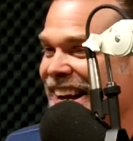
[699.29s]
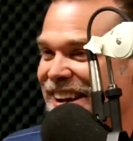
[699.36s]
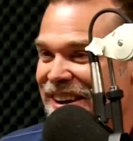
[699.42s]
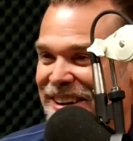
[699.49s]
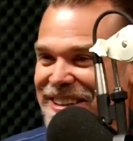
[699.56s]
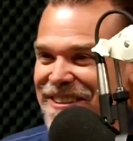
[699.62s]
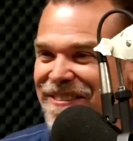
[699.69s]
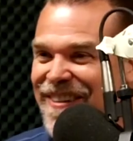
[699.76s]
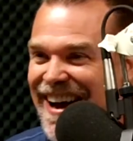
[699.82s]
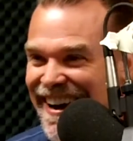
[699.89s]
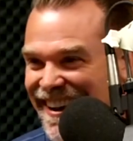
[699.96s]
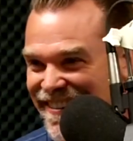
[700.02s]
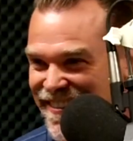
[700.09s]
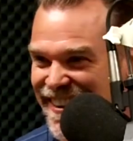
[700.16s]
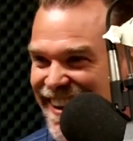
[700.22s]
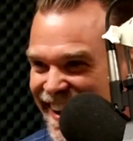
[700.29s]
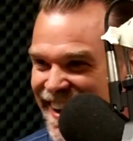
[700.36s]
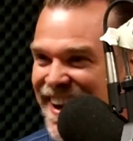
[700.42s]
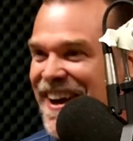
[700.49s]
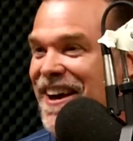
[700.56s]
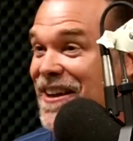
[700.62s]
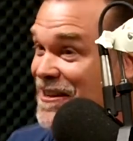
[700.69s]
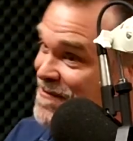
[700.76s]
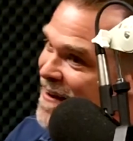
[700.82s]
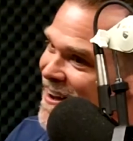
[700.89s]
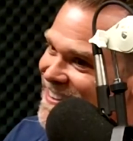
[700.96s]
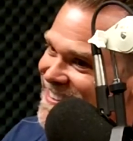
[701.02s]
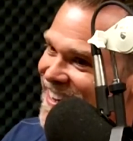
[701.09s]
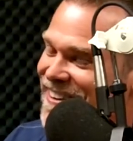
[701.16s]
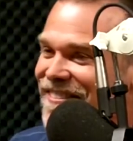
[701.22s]
in spite of the
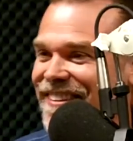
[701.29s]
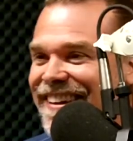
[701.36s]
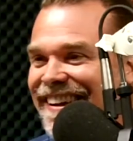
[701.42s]
small self.